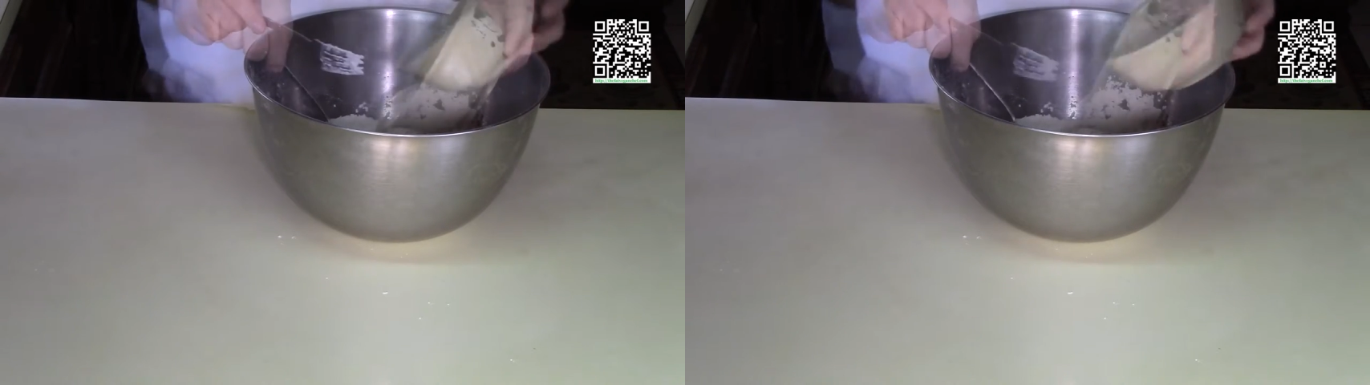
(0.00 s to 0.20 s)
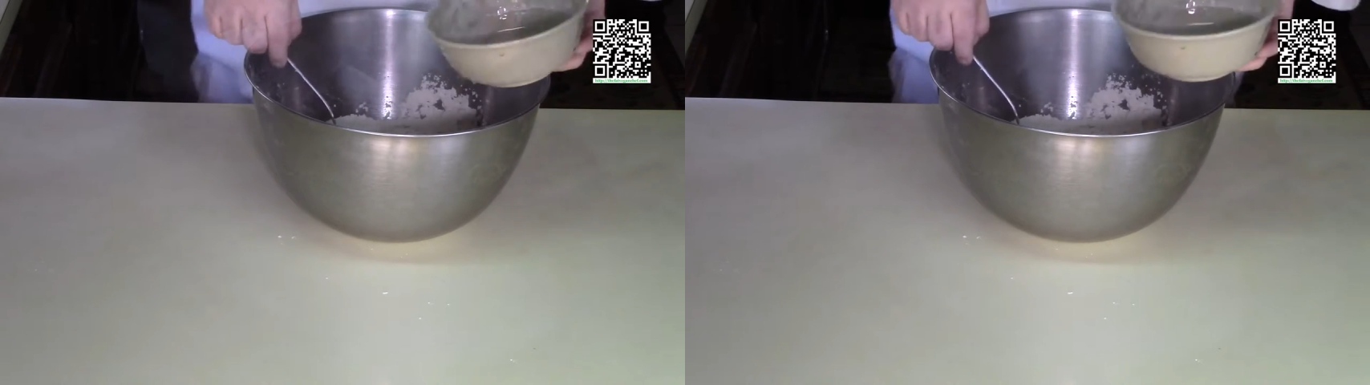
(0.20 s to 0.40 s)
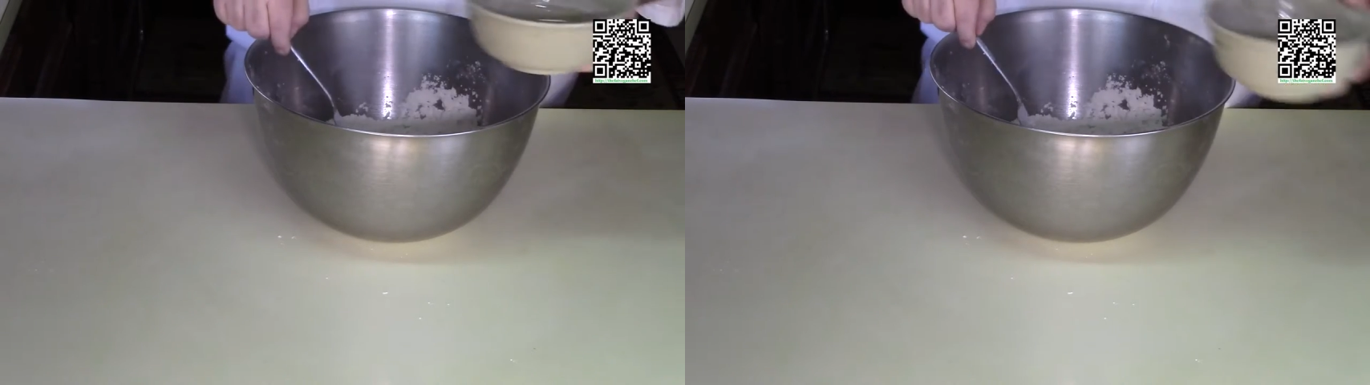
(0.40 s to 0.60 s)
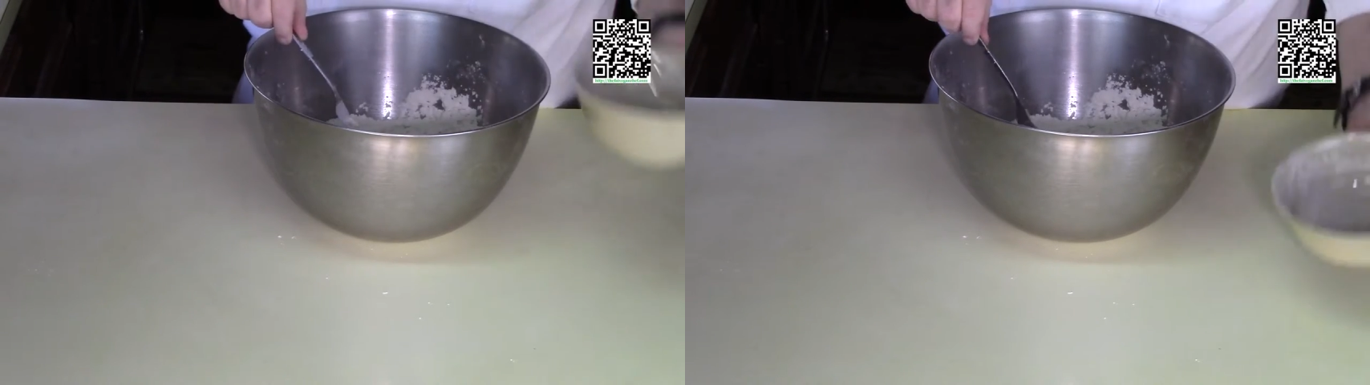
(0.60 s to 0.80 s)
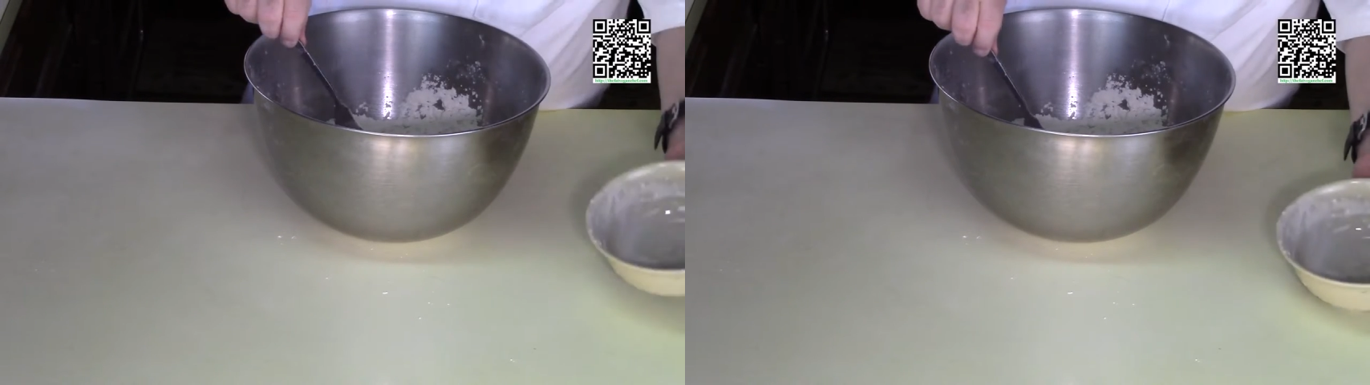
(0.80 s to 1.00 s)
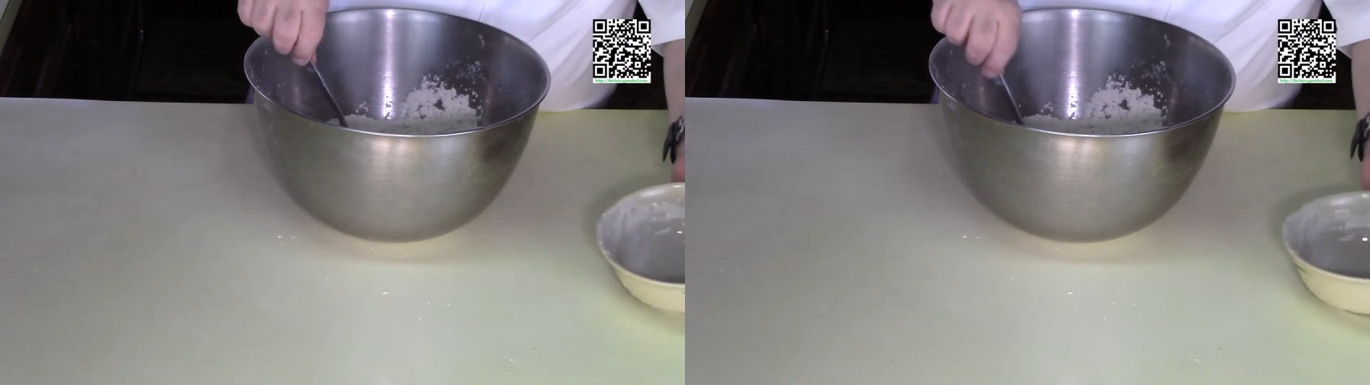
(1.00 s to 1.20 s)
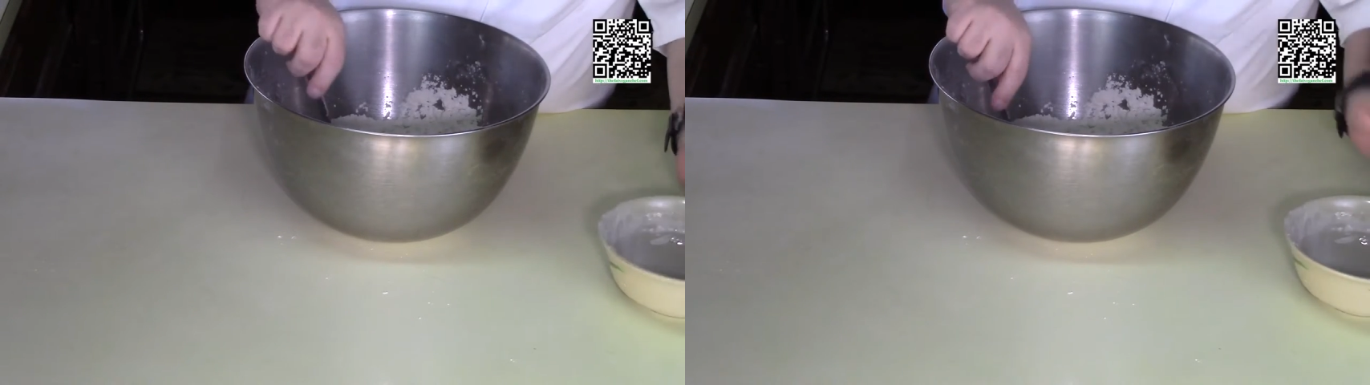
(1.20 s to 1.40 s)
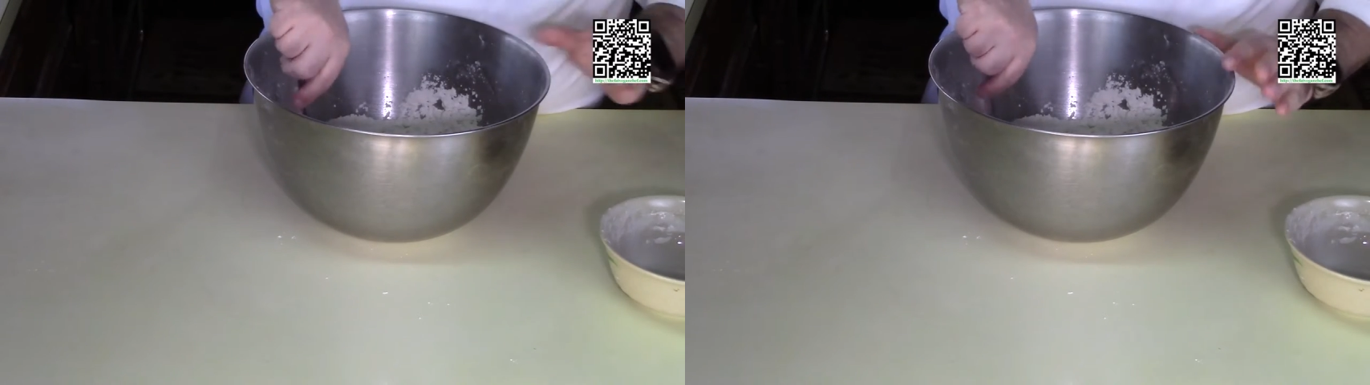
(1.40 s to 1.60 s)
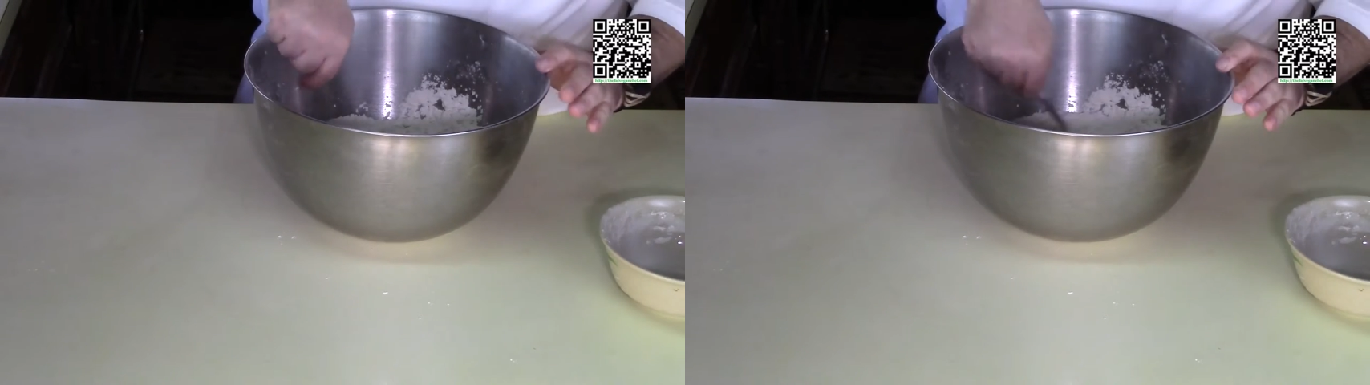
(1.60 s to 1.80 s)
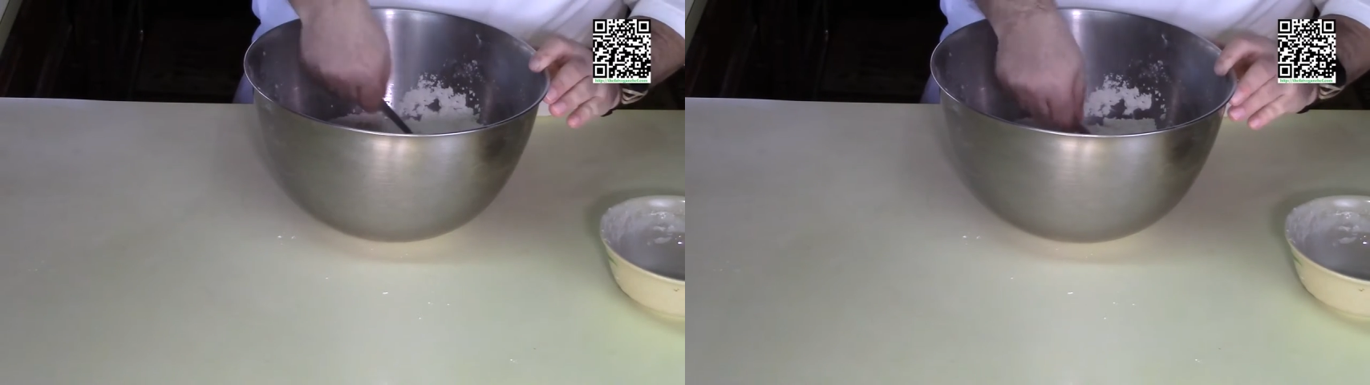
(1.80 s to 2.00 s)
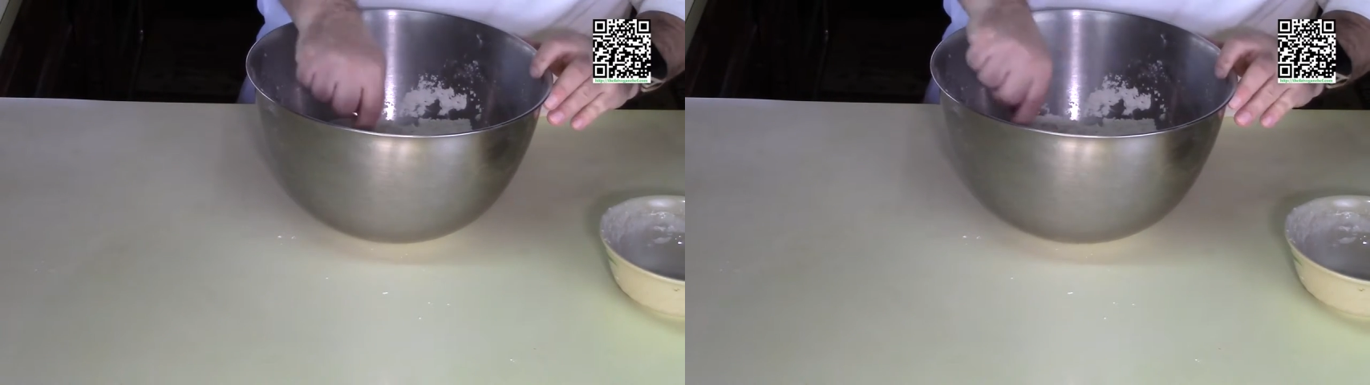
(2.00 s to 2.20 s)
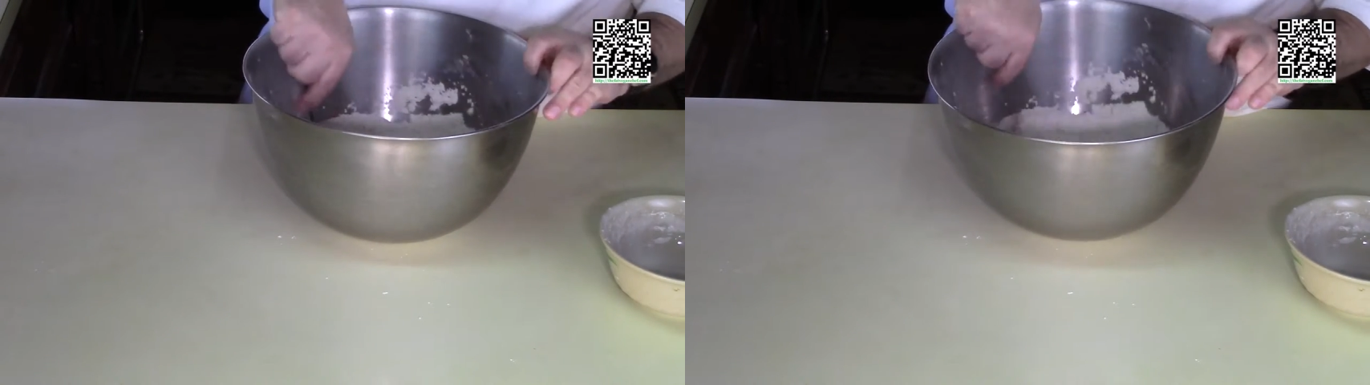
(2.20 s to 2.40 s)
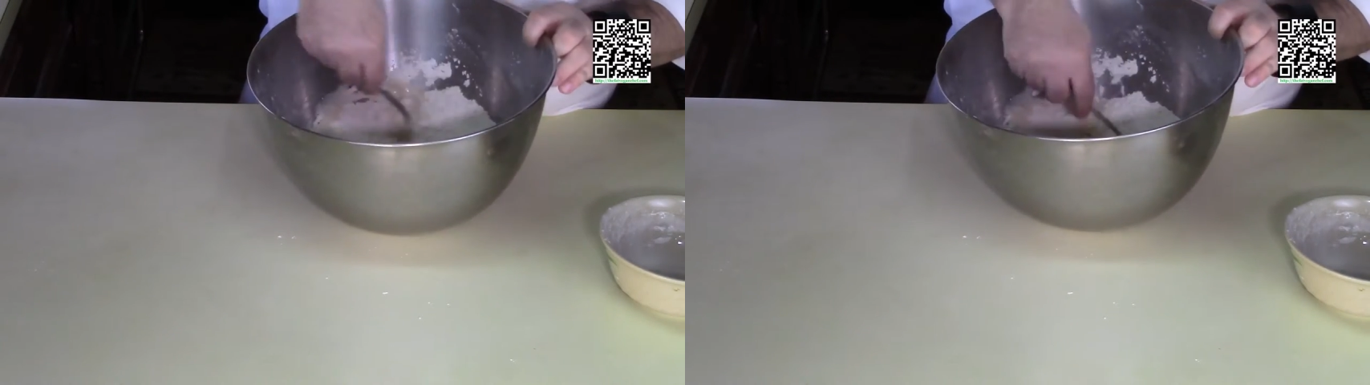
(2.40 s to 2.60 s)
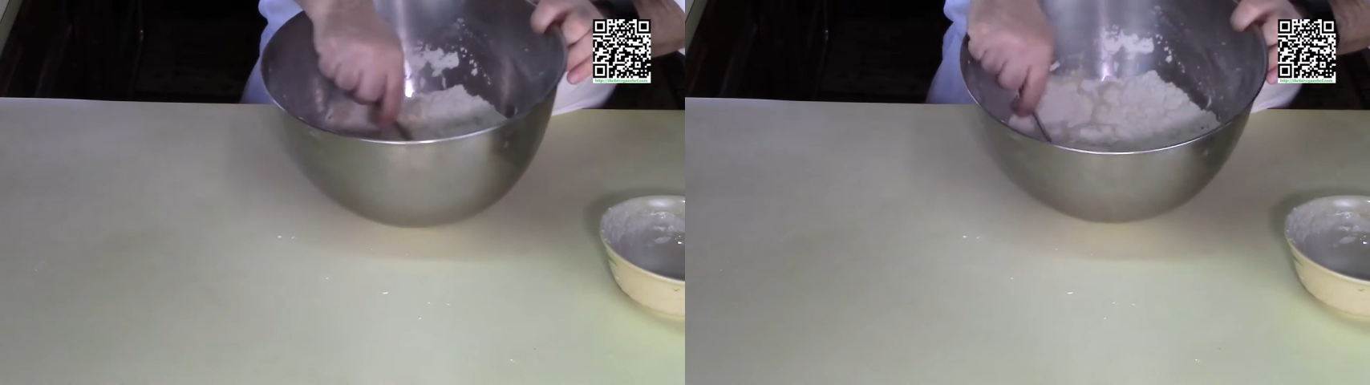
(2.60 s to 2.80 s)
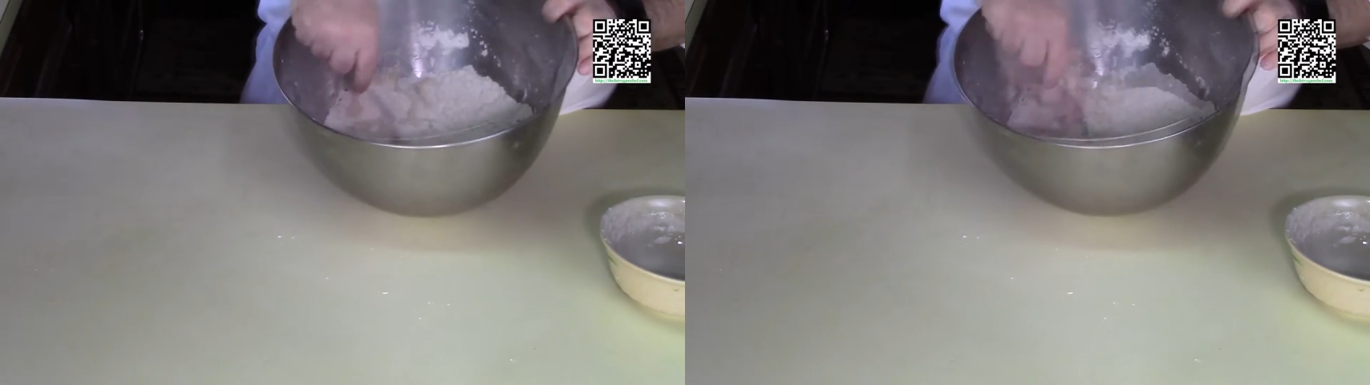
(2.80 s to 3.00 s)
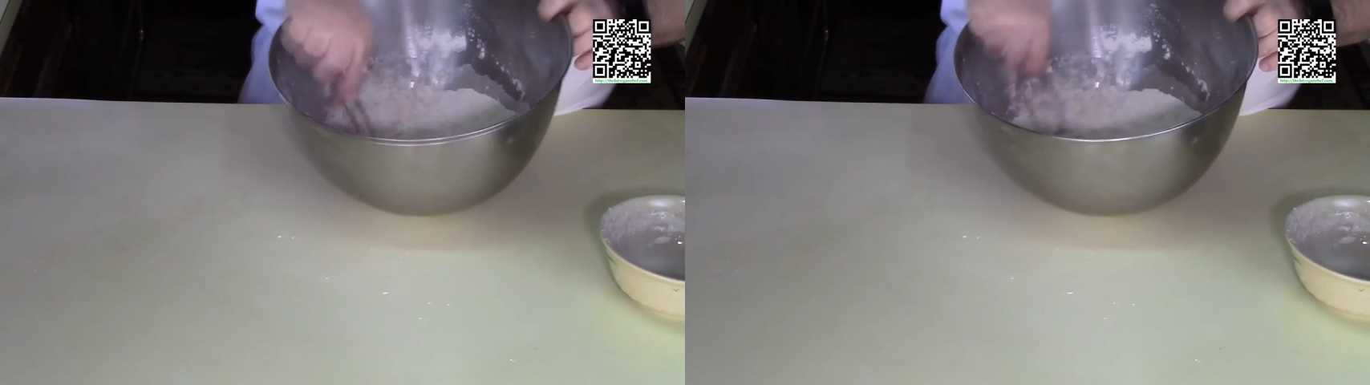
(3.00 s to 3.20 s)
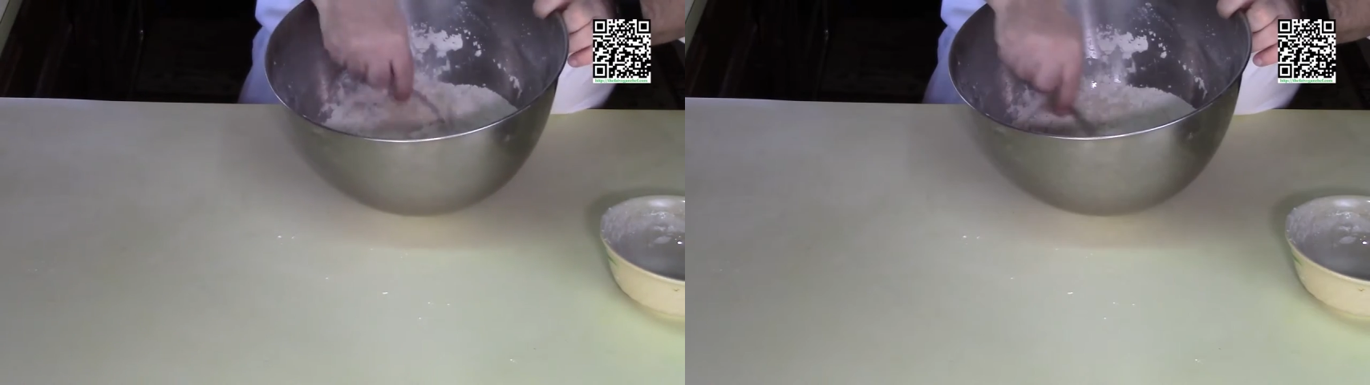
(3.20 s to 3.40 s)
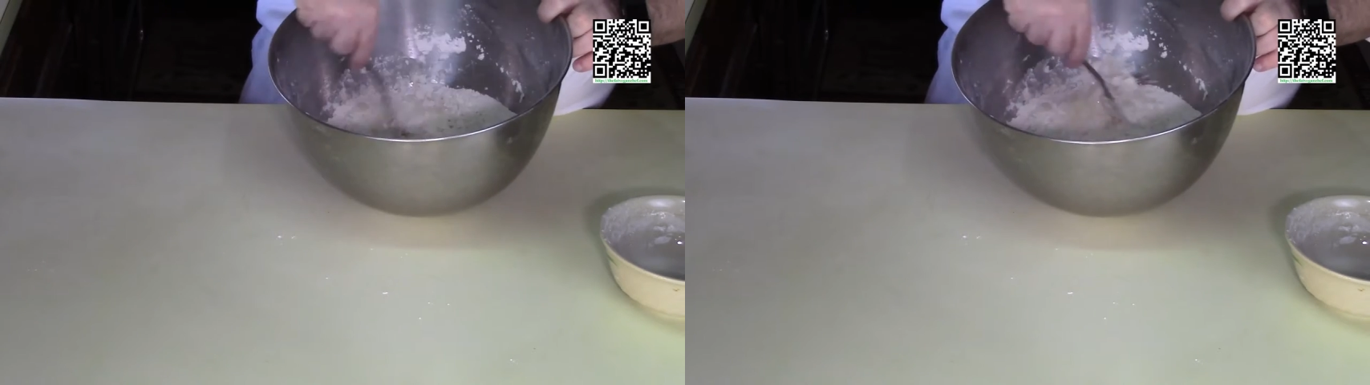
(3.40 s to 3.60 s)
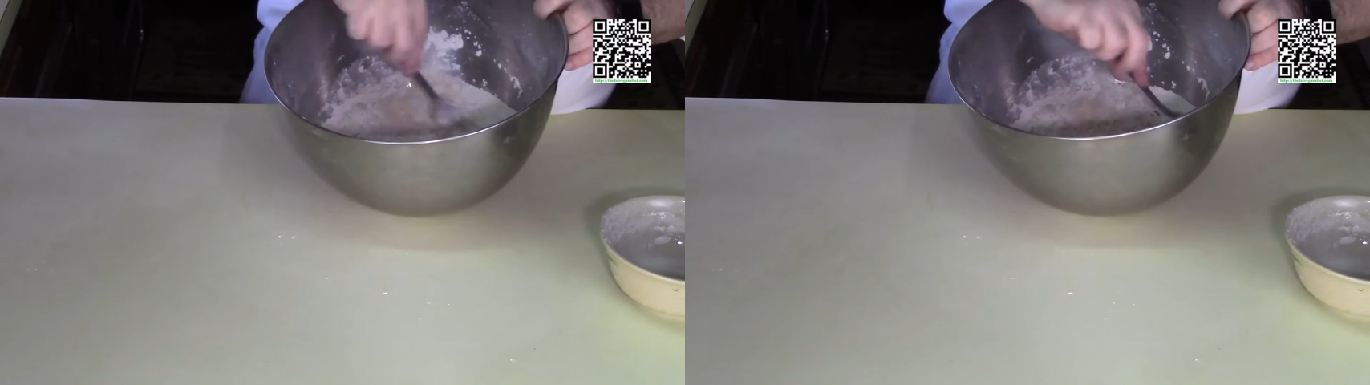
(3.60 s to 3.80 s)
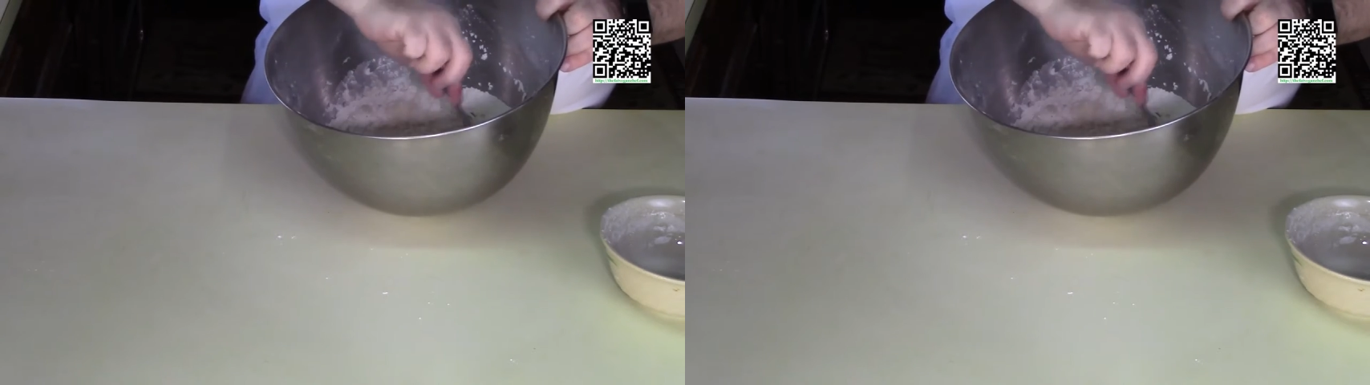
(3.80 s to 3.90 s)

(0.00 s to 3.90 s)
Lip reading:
Nobody's mouth can be seen.